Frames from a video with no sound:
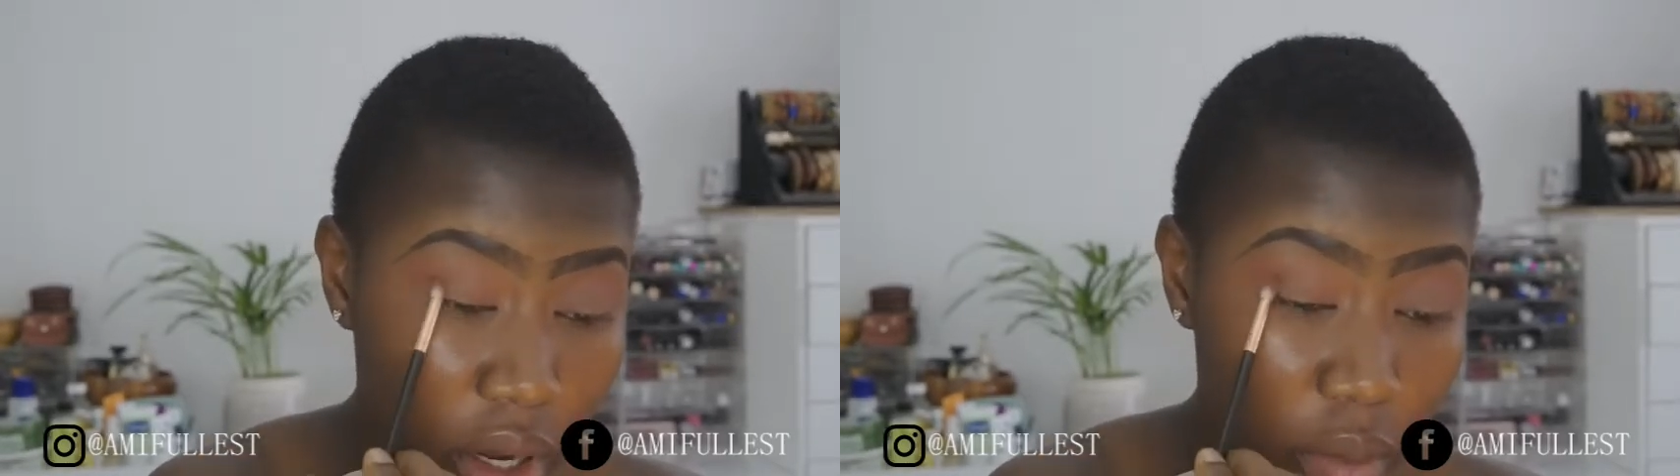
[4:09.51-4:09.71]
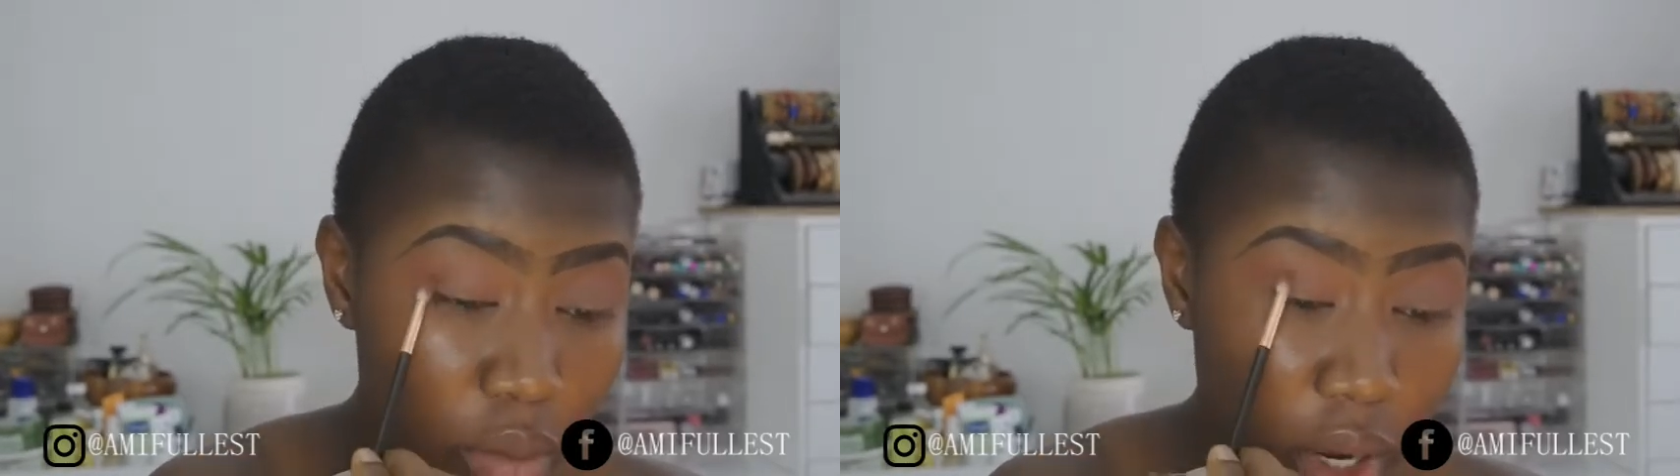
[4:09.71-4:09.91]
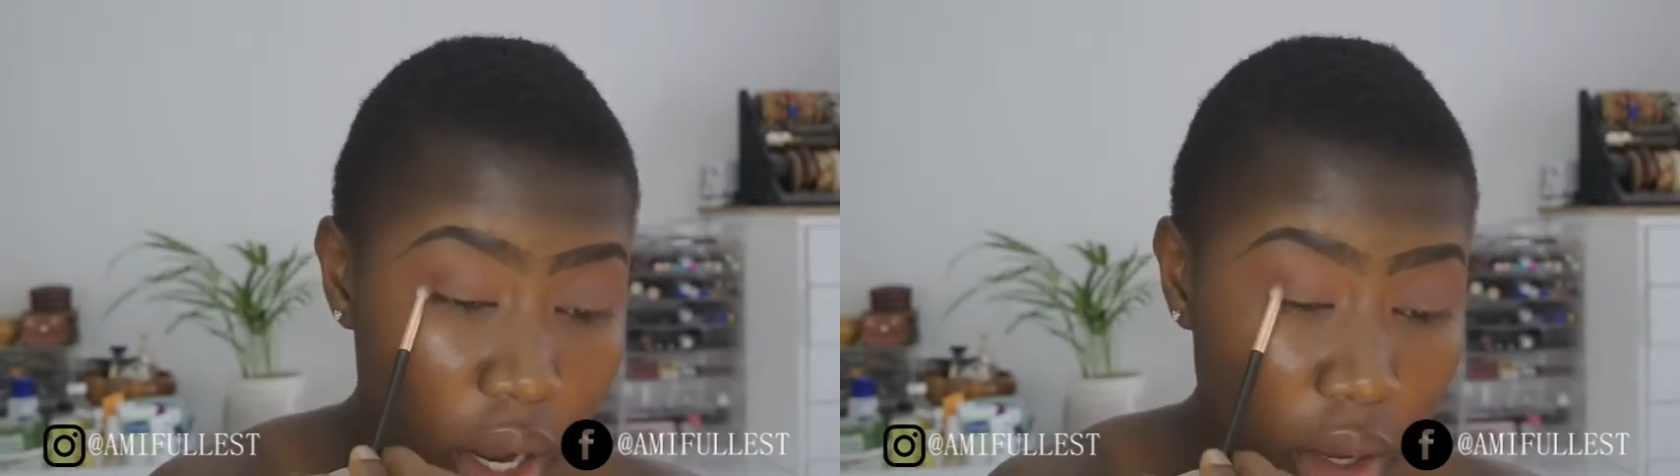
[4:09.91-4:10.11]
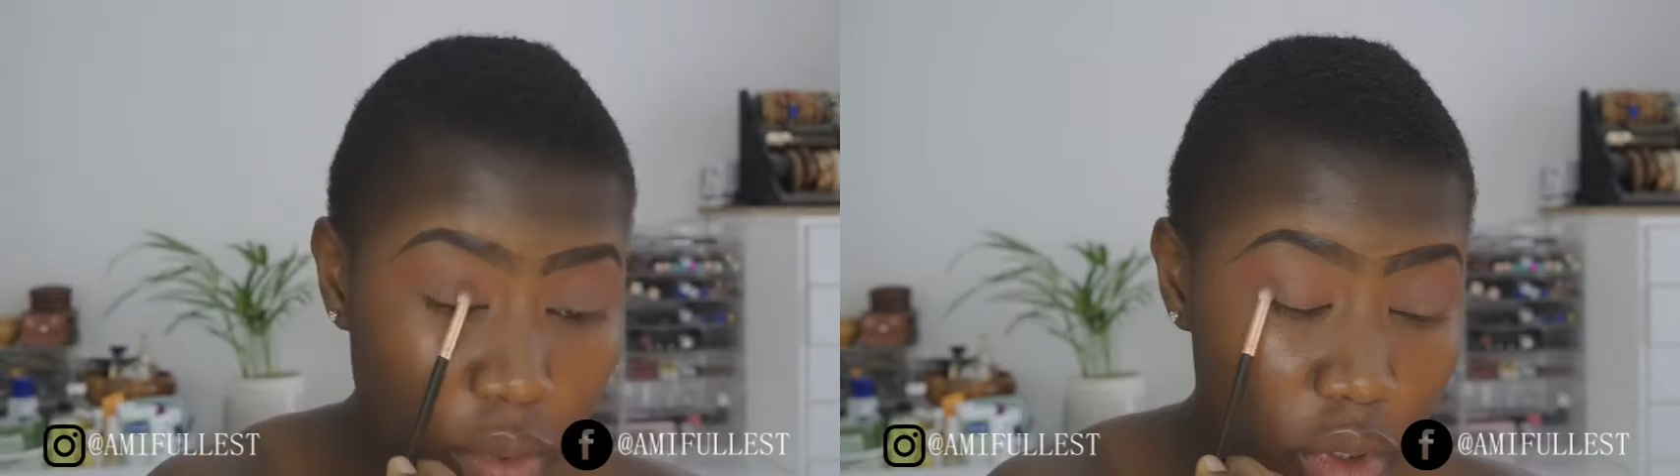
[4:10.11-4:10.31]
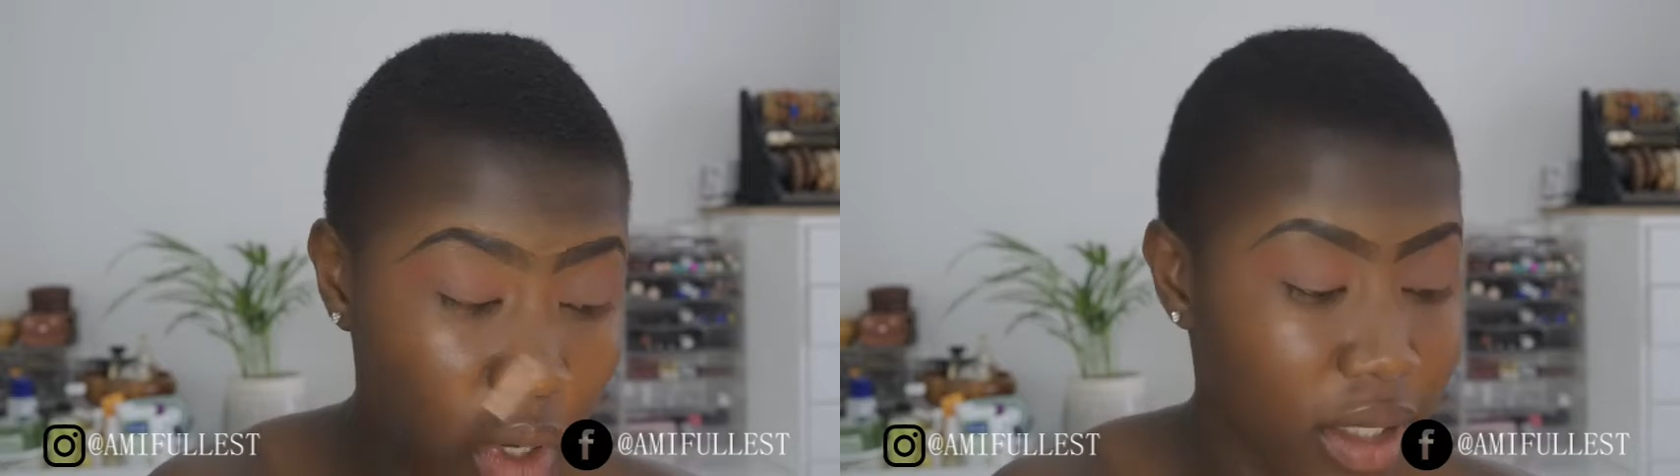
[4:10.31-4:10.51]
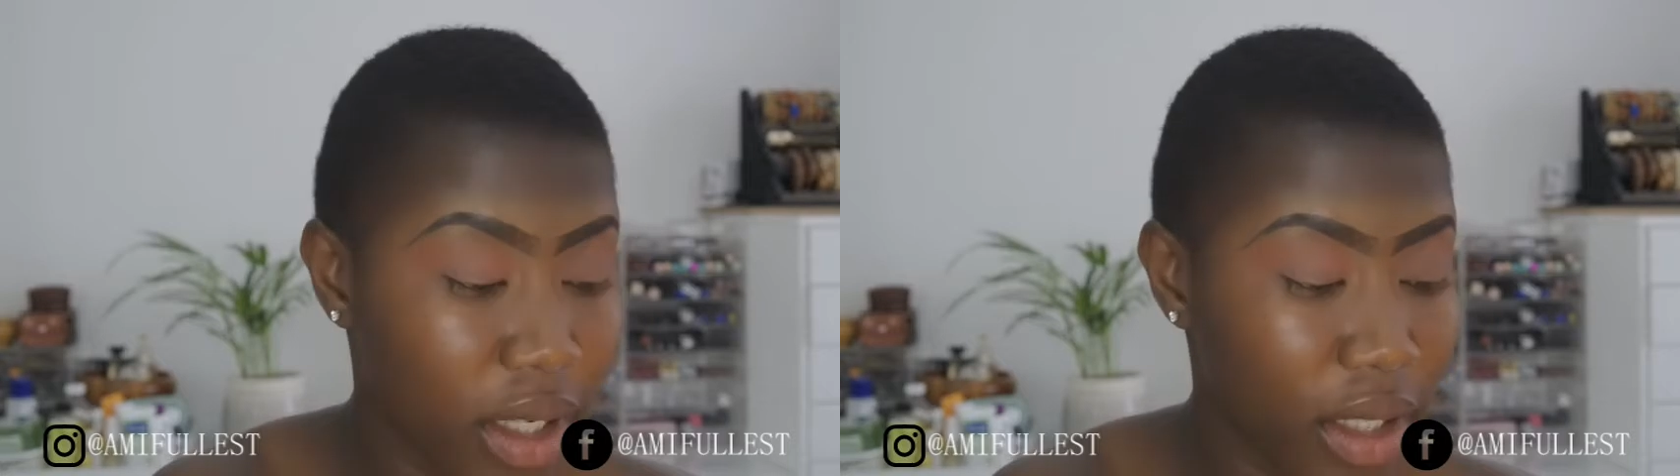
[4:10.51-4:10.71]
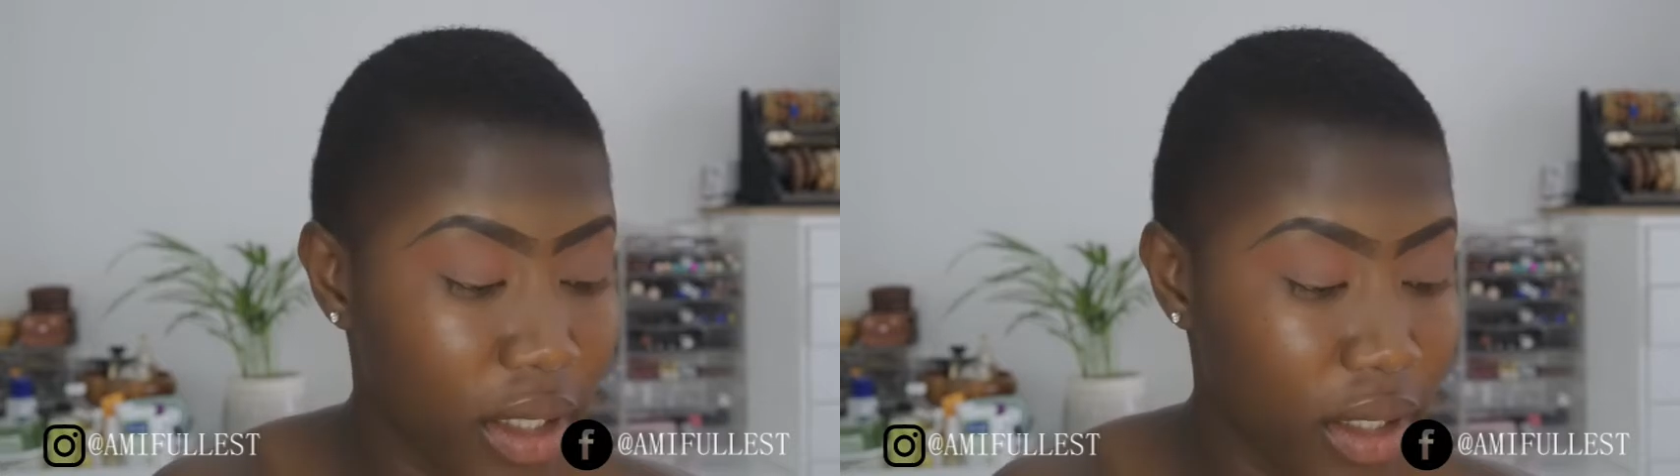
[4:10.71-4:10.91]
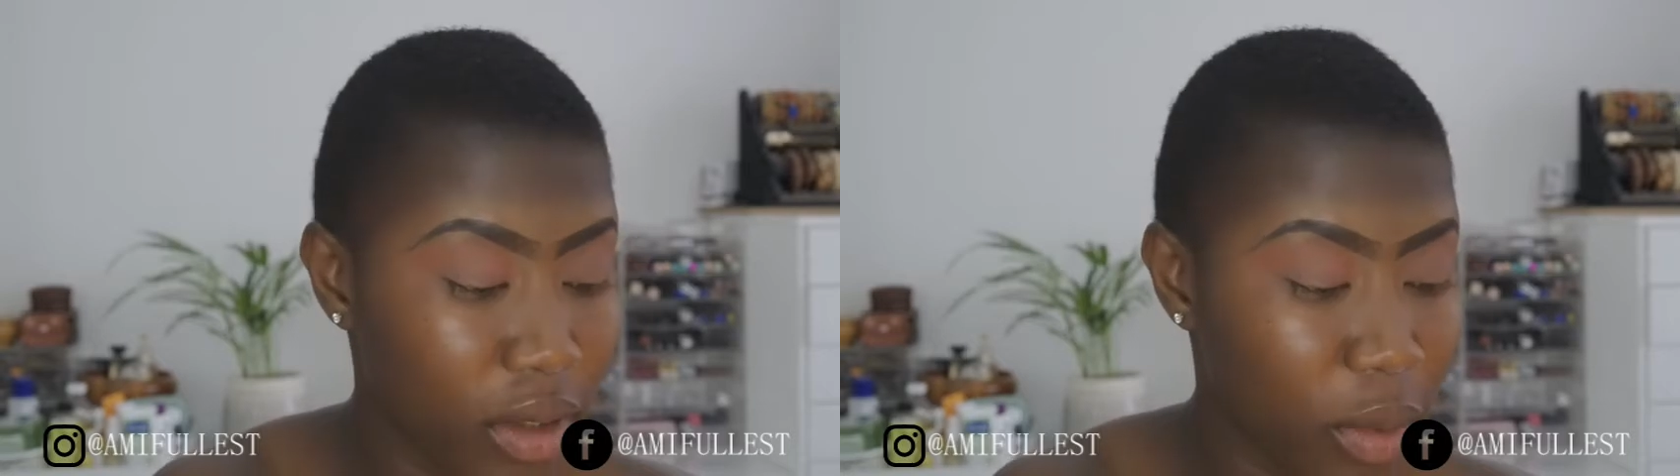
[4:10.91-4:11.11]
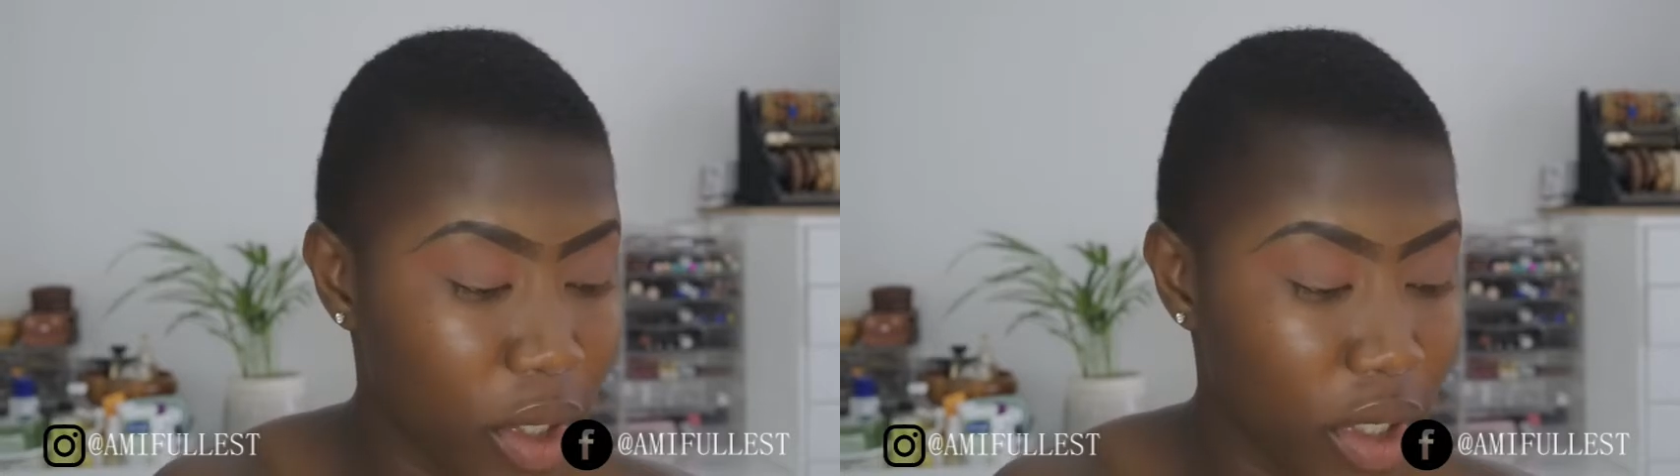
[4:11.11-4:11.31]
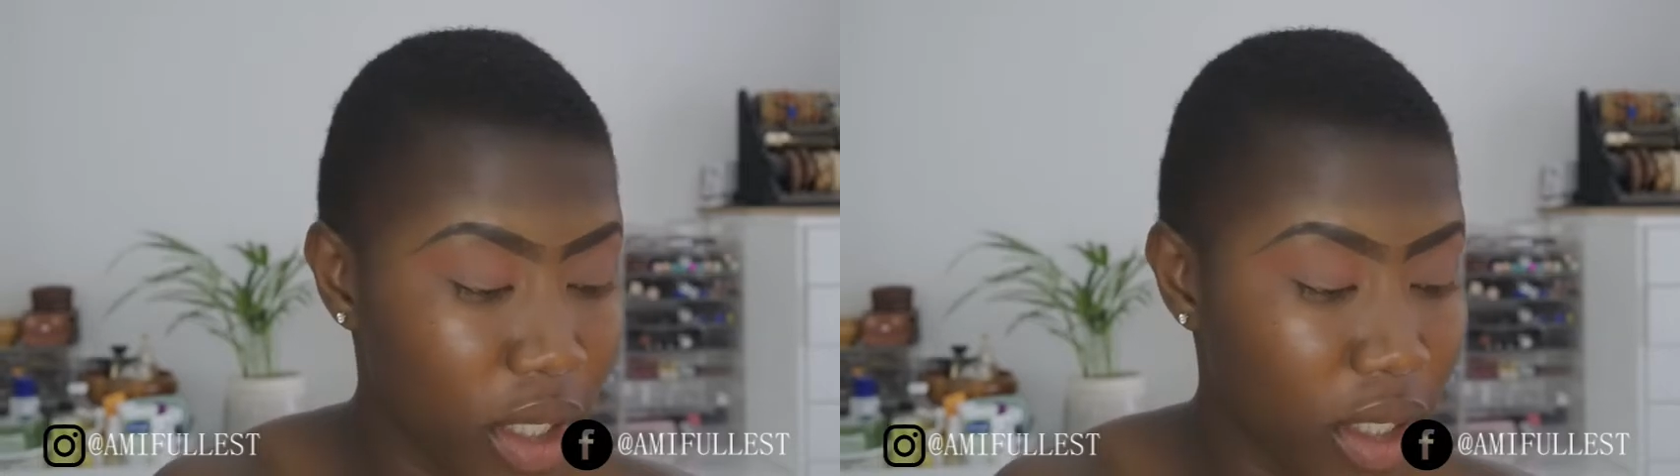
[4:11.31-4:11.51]
I am so excited, to be
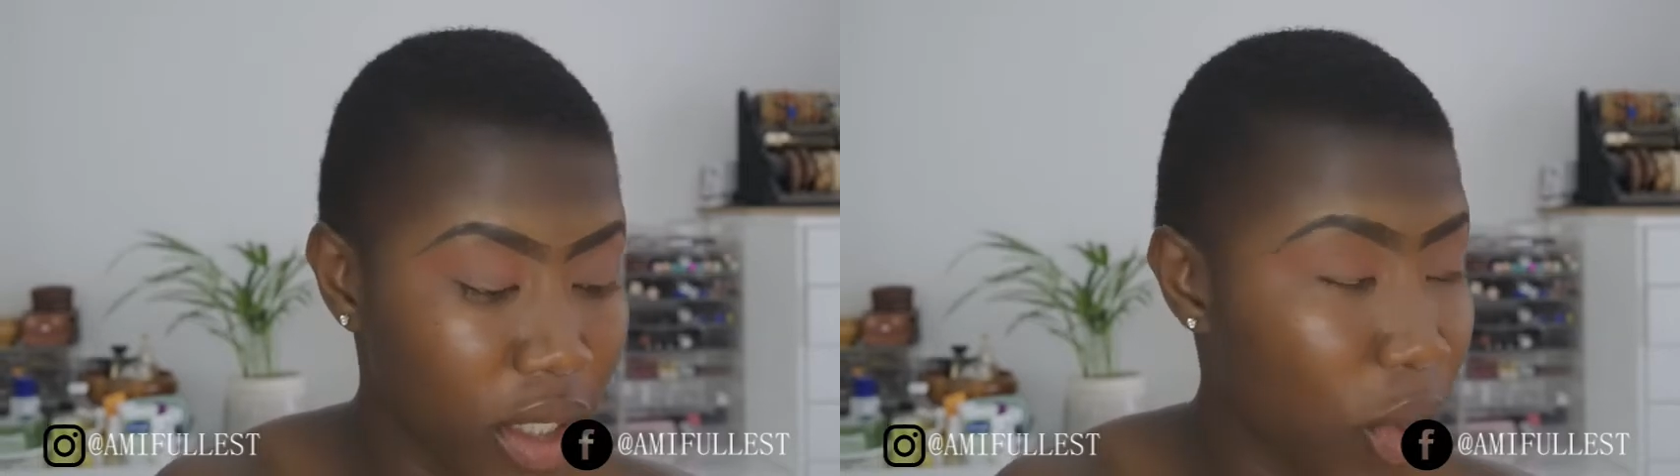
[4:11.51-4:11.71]
honest.